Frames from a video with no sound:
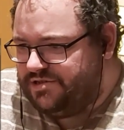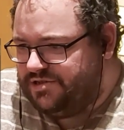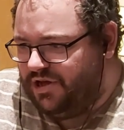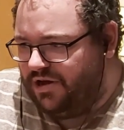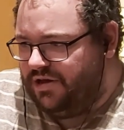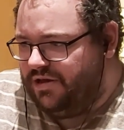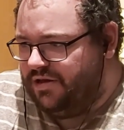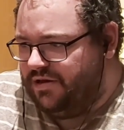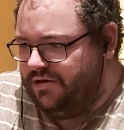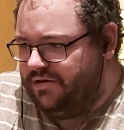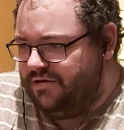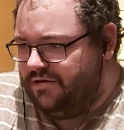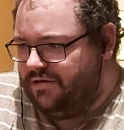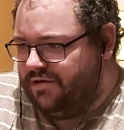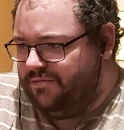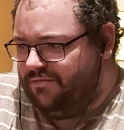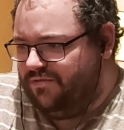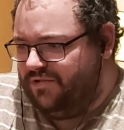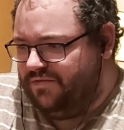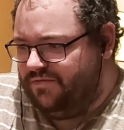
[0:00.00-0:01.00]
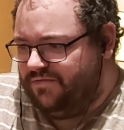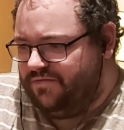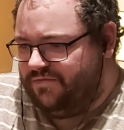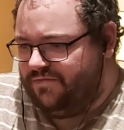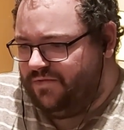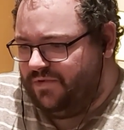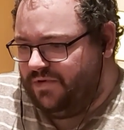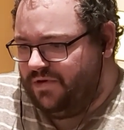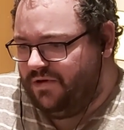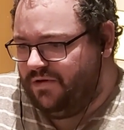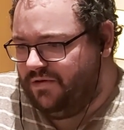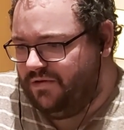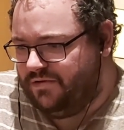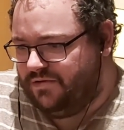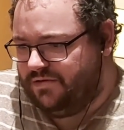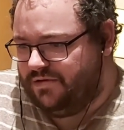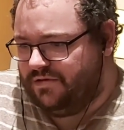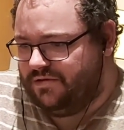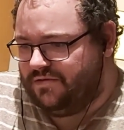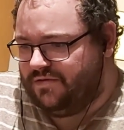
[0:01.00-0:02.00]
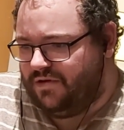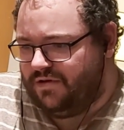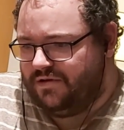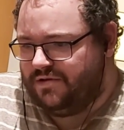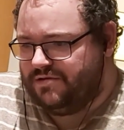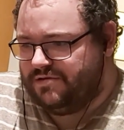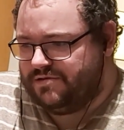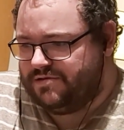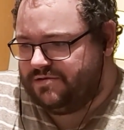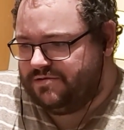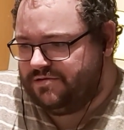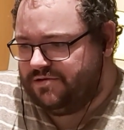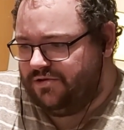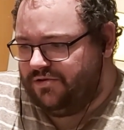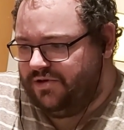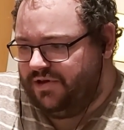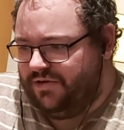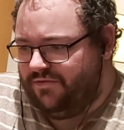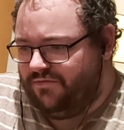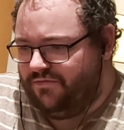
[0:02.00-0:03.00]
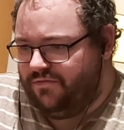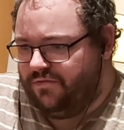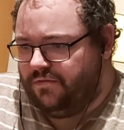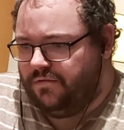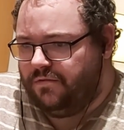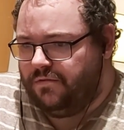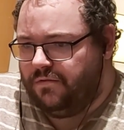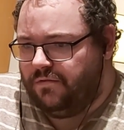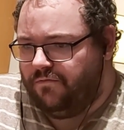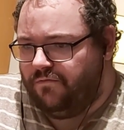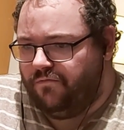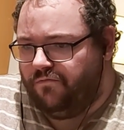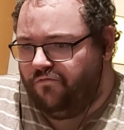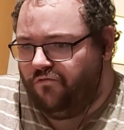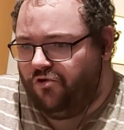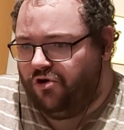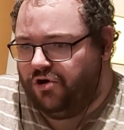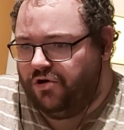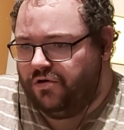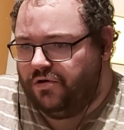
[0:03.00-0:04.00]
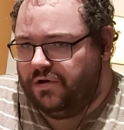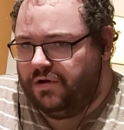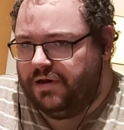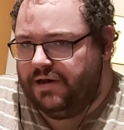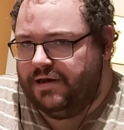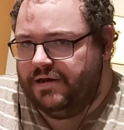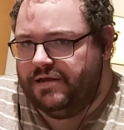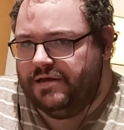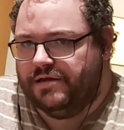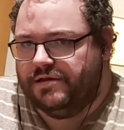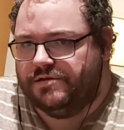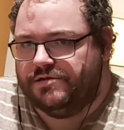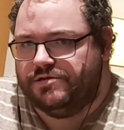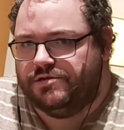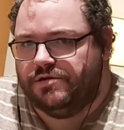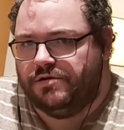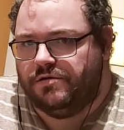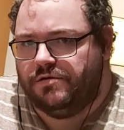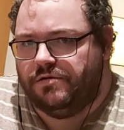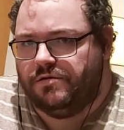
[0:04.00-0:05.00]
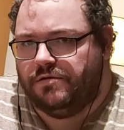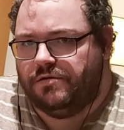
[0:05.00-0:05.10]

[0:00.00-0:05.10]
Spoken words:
a Titan, and we've heard that Titans only have royal lineage.